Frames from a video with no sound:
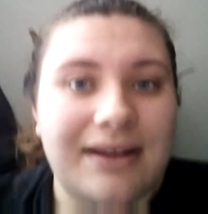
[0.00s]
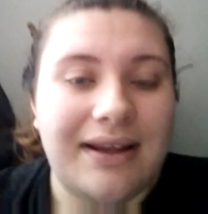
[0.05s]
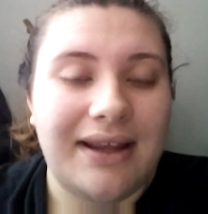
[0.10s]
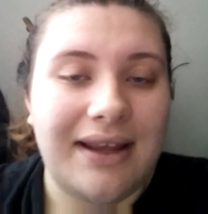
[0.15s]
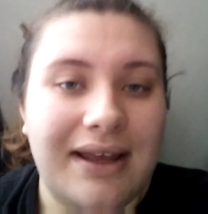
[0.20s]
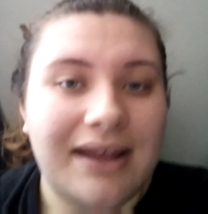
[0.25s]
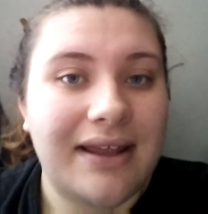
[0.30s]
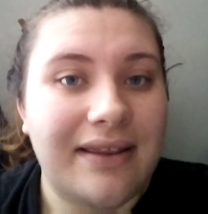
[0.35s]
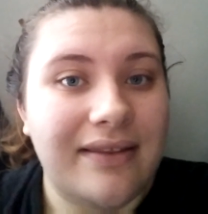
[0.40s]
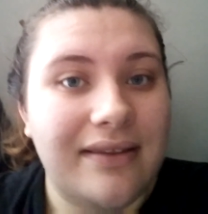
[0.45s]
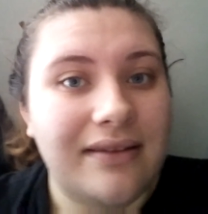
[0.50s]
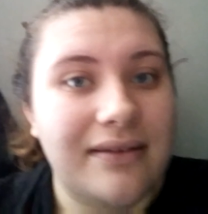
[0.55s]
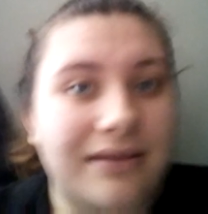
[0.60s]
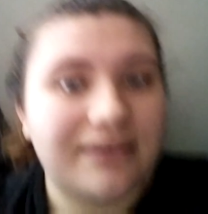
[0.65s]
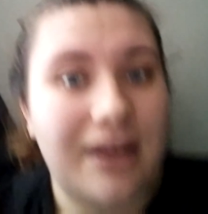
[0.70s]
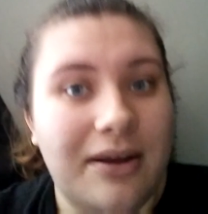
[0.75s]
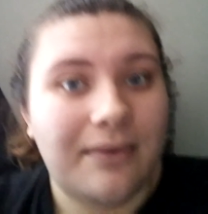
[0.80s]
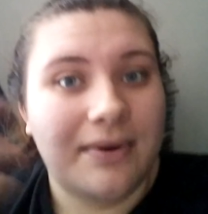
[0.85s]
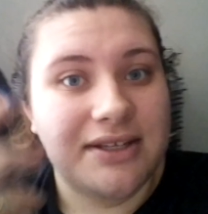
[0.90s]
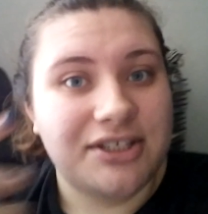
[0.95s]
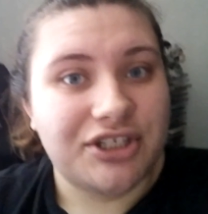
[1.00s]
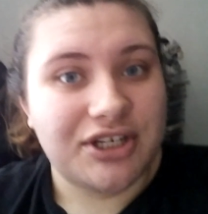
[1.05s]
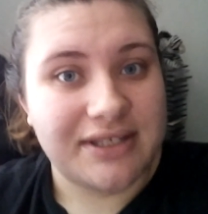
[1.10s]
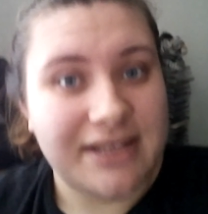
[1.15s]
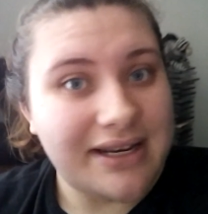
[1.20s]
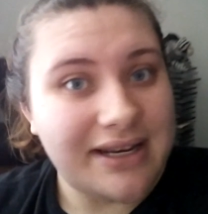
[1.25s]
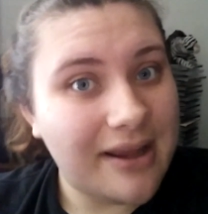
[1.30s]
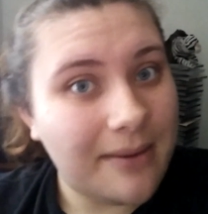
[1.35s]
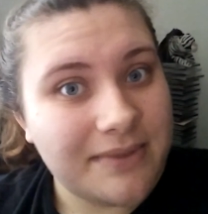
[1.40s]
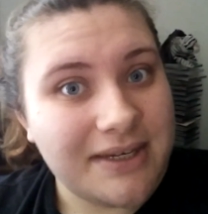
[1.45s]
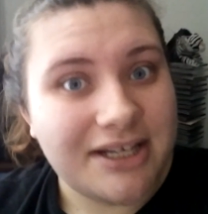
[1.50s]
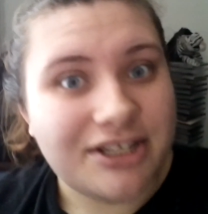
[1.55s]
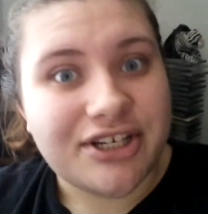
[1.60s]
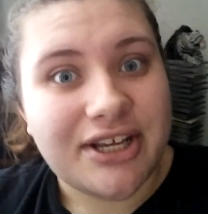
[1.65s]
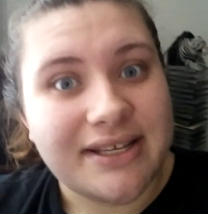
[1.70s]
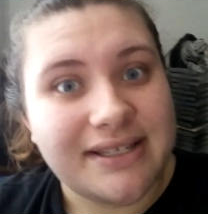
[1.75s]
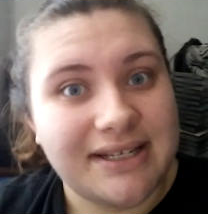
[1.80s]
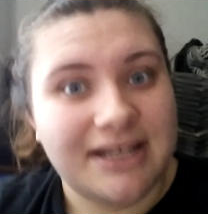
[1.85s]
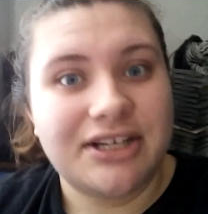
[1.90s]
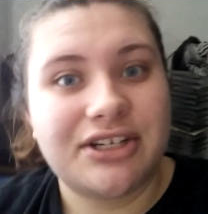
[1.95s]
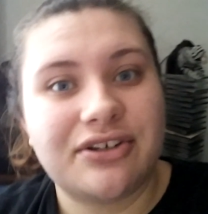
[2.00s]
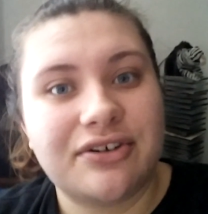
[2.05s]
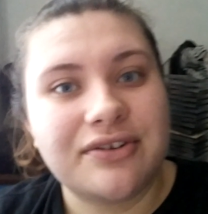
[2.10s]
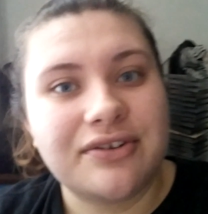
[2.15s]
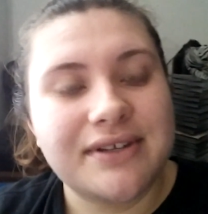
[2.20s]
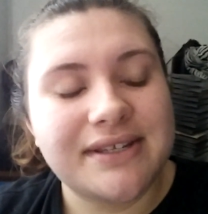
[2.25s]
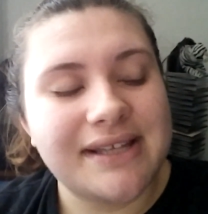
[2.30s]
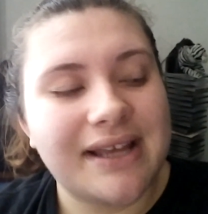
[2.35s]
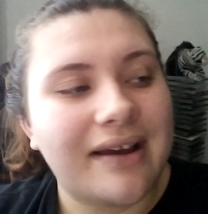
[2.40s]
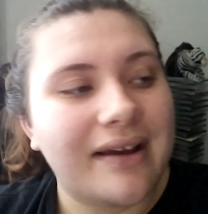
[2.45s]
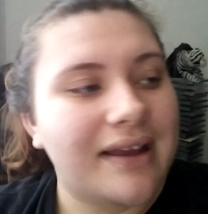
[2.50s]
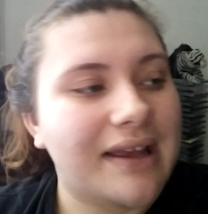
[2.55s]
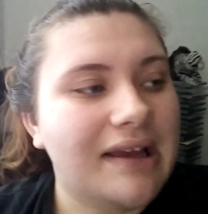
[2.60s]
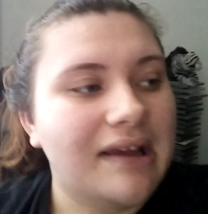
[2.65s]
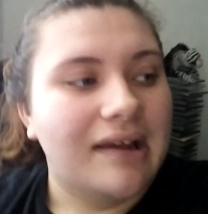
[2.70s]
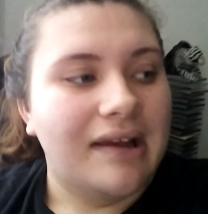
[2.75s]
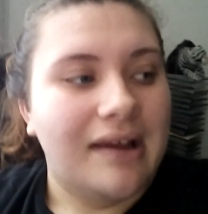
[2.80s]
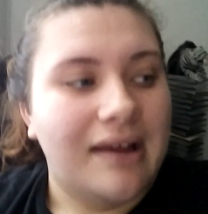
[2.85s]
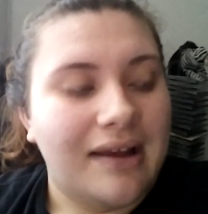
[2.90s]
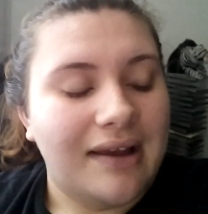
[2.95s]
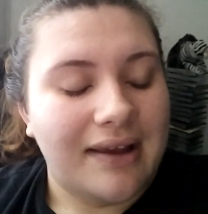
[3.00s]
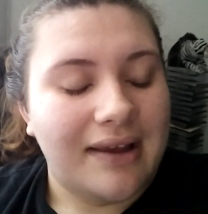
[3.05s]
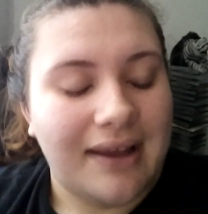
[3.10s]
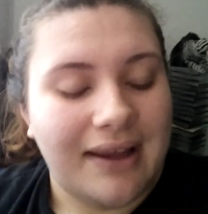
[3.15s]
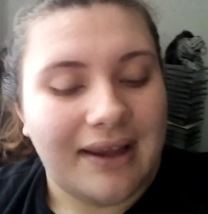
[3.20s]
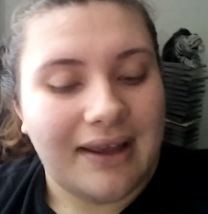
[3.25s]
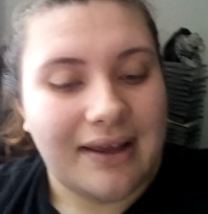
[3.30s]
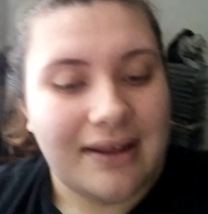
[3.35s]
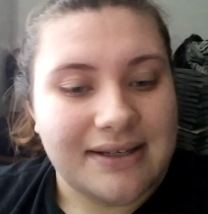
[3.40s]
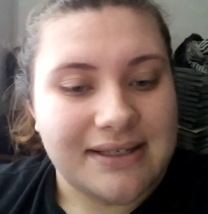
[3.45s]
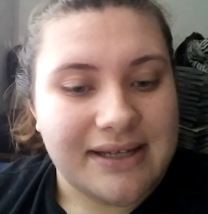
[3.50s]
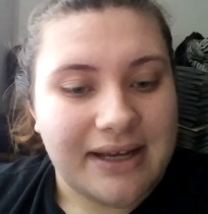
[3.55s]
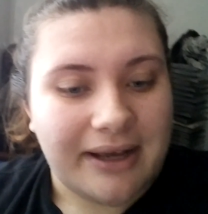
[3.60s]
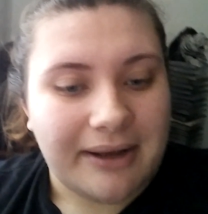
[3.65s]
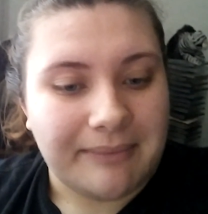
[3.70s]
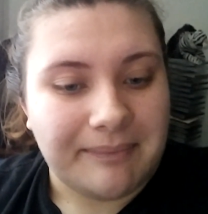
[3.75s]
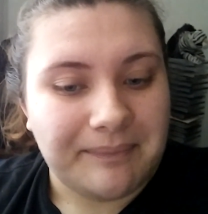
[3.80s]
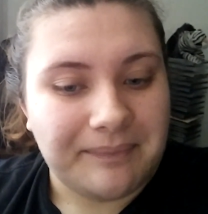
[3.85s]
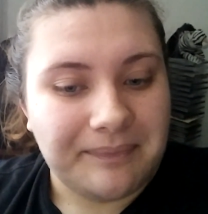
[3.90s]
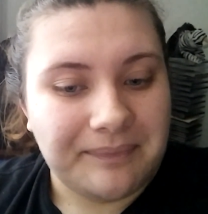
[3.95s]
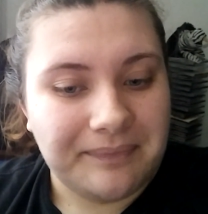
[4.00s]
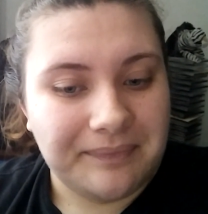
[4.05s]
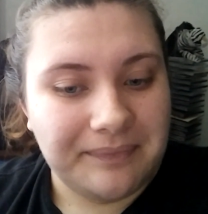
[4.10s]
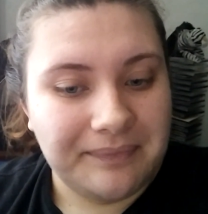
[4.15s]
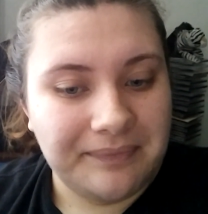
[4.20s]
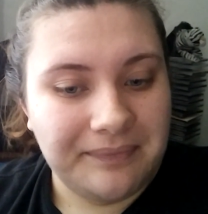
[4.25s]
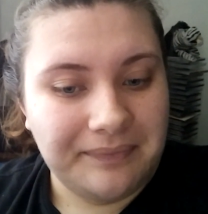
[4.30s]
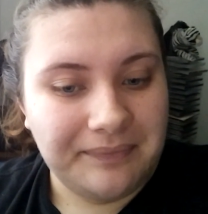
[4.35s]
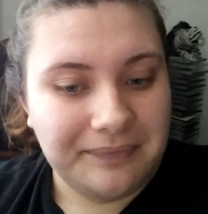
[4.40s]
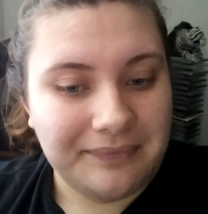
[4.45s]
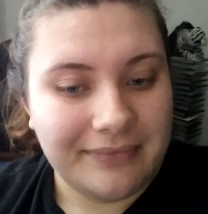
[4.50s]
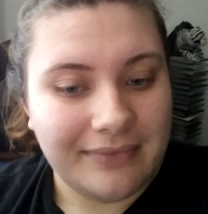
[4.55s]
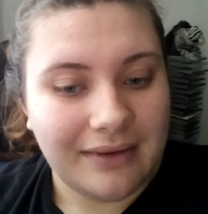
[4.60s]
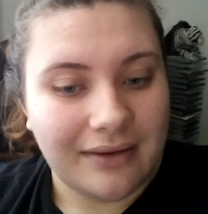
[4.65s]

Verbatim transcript: and it was just an empty gestational sac, and um,